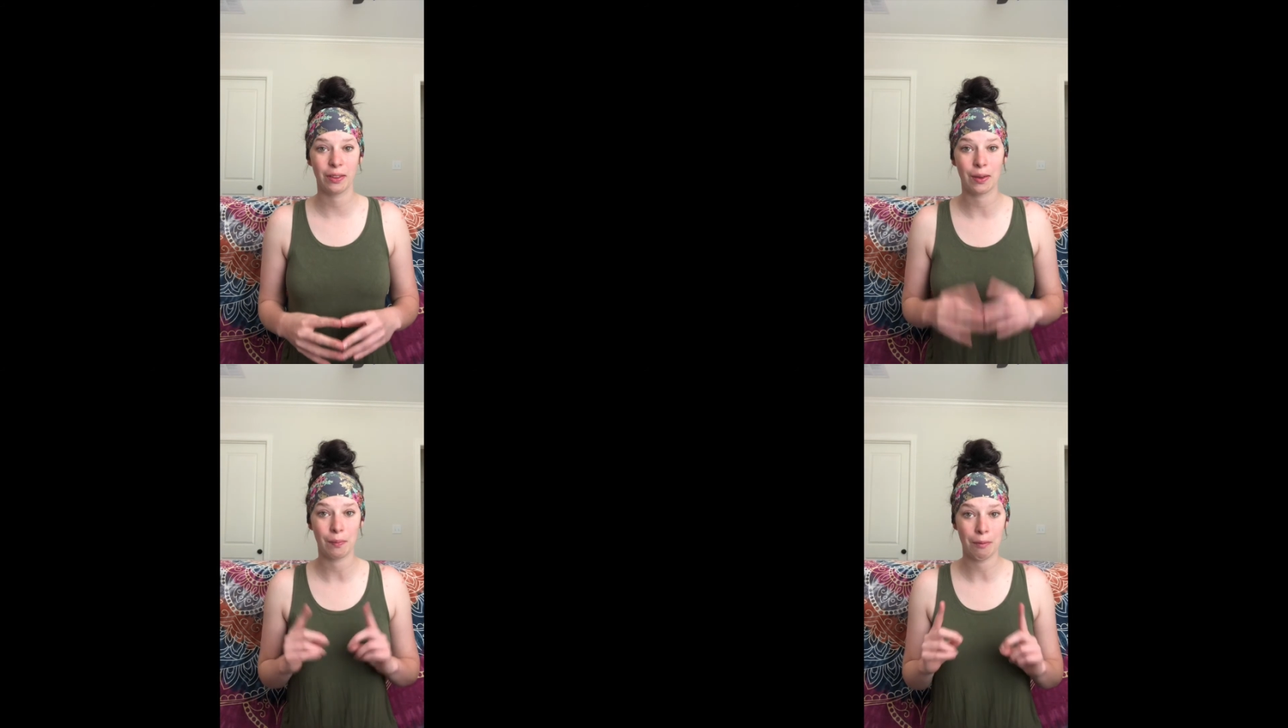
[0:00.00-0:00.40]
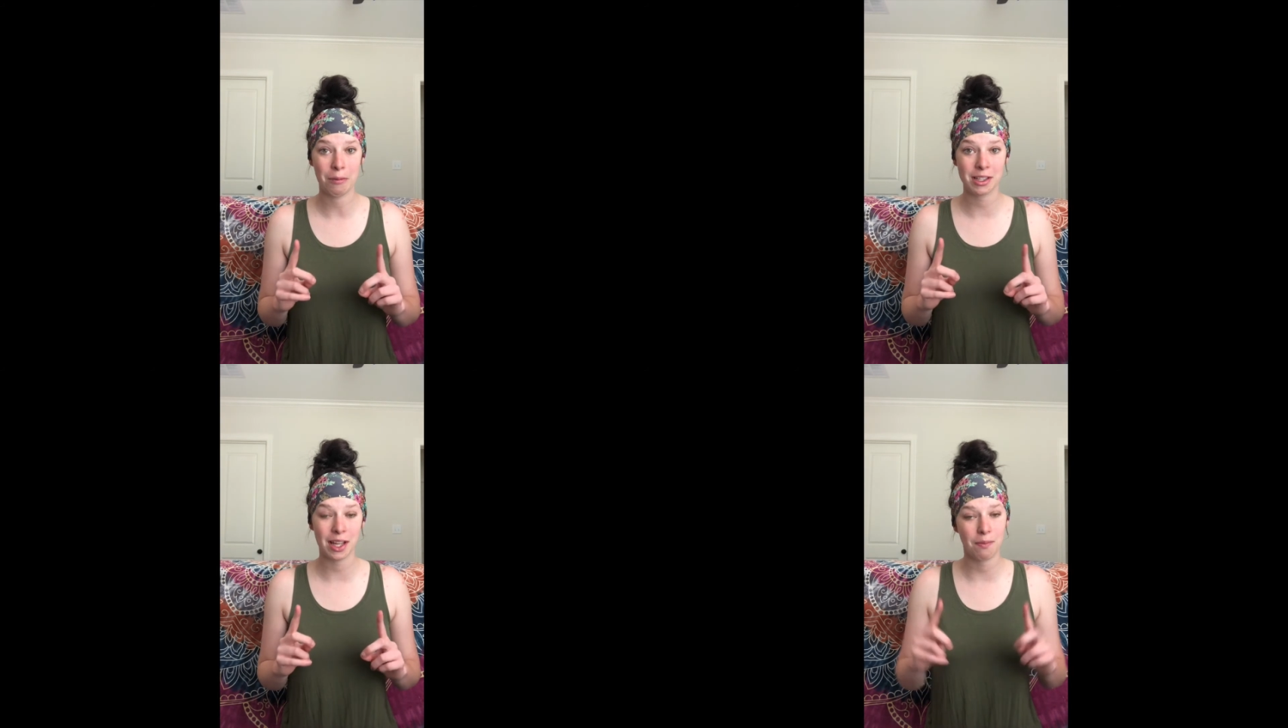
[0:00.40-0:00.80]
through them one
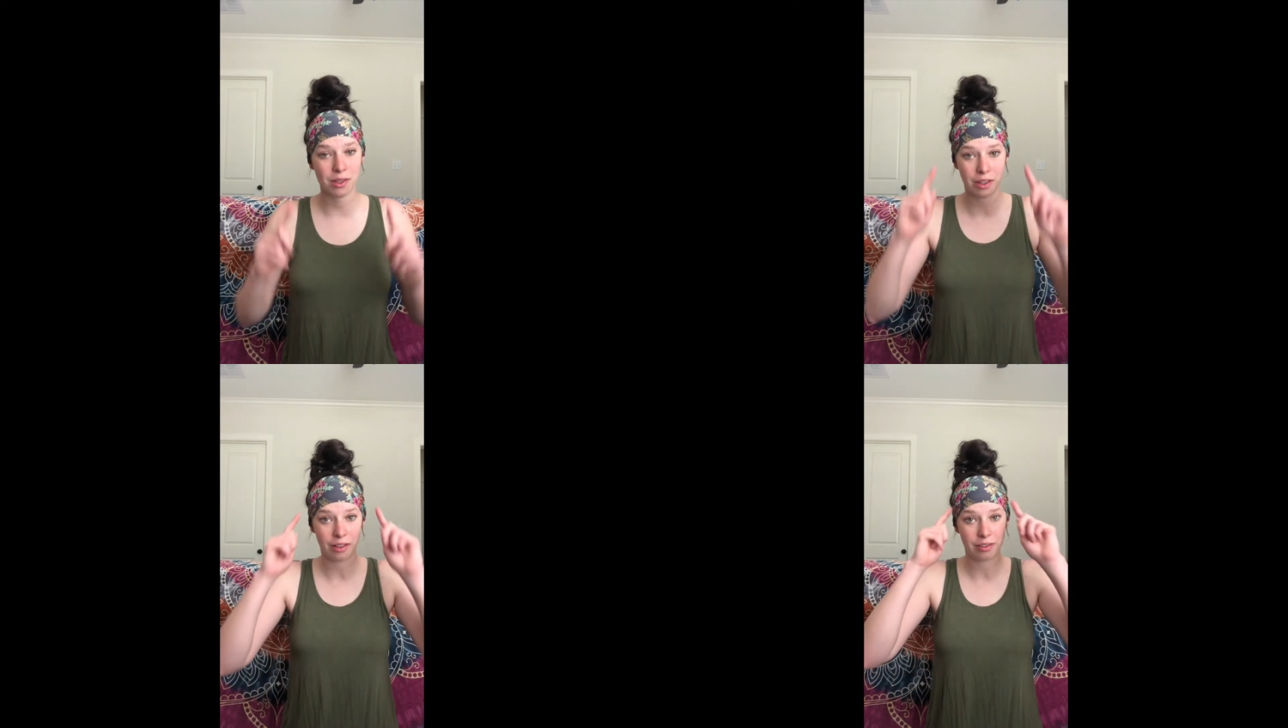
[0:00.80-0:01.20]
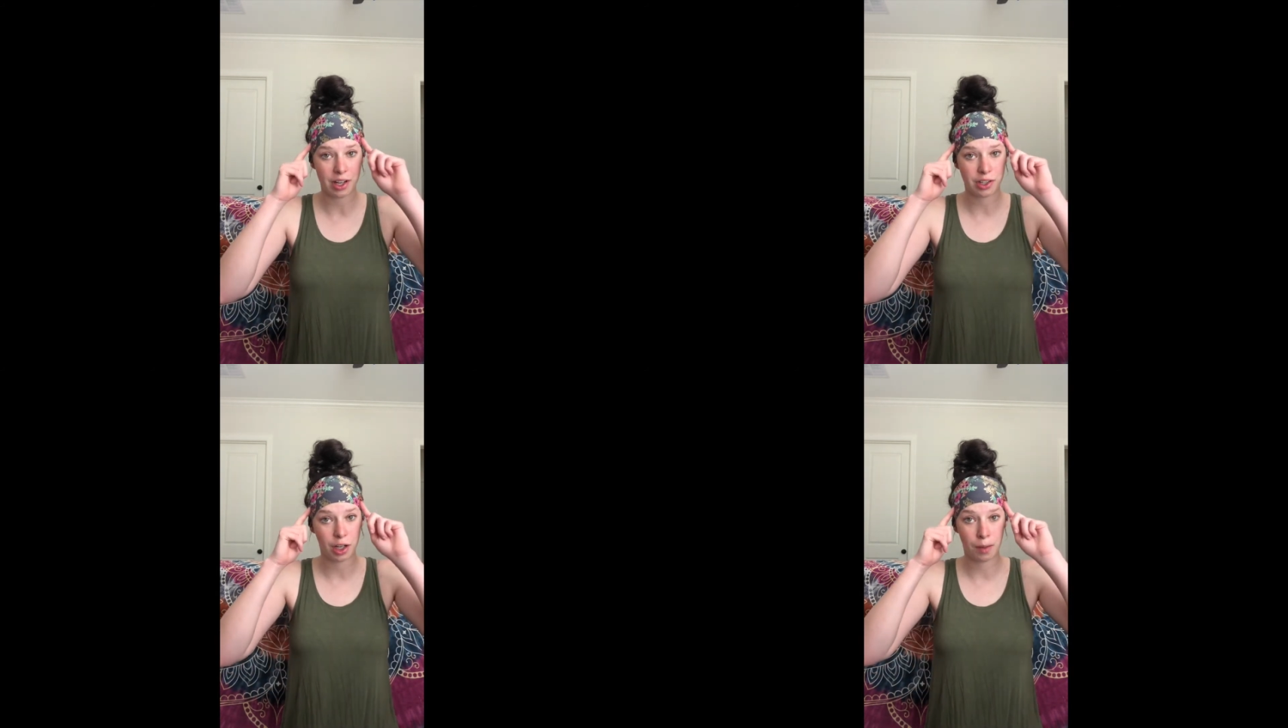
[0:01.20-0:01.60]
more time so they're
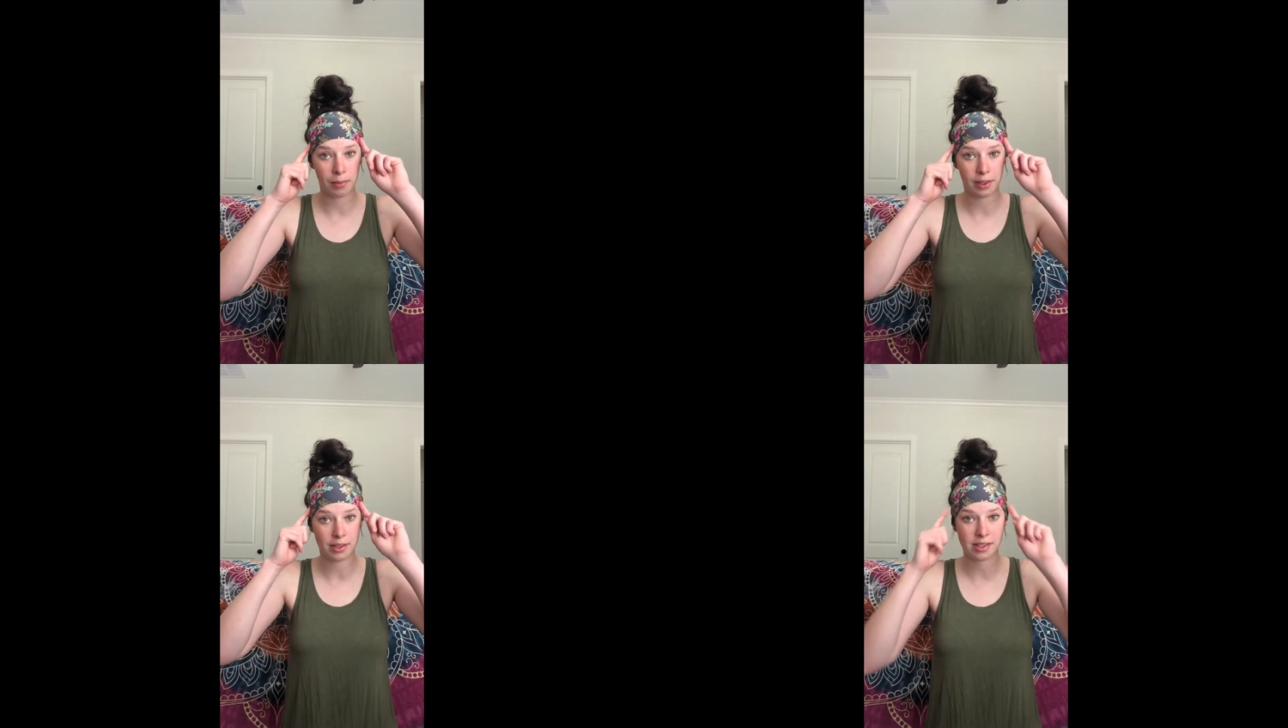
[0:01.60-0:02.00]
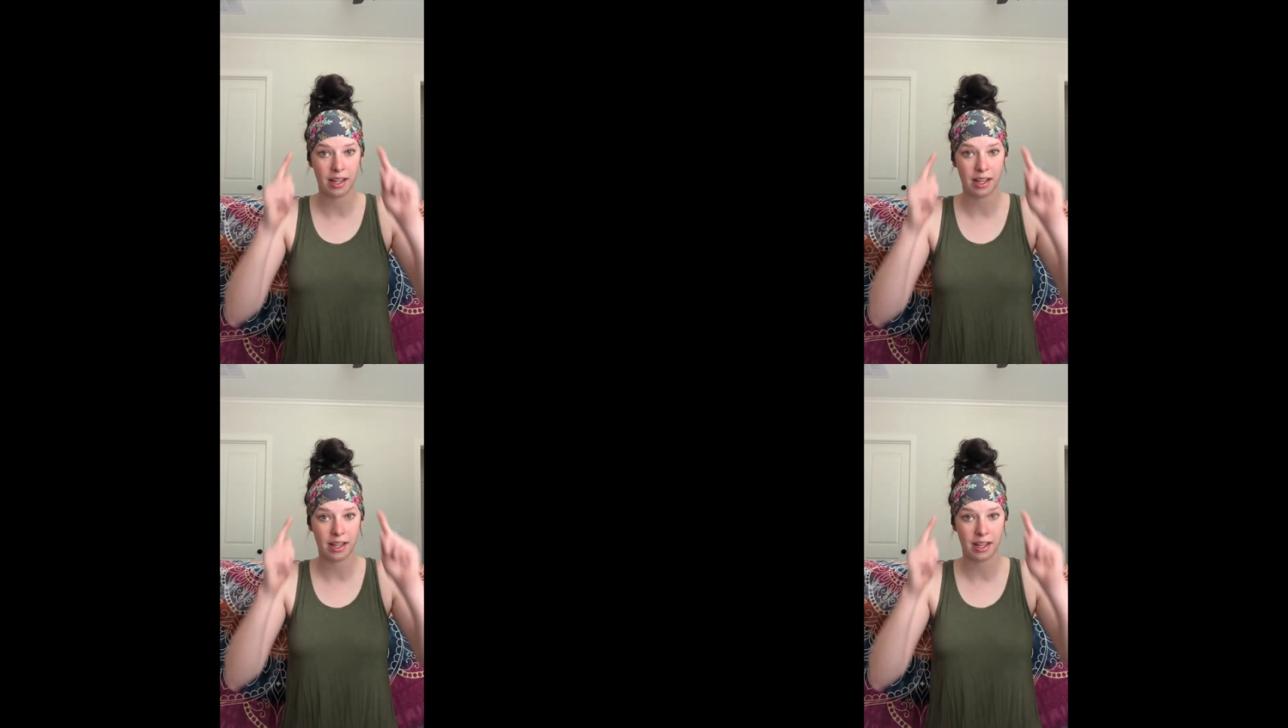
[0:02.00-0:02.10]
fresh in our brains,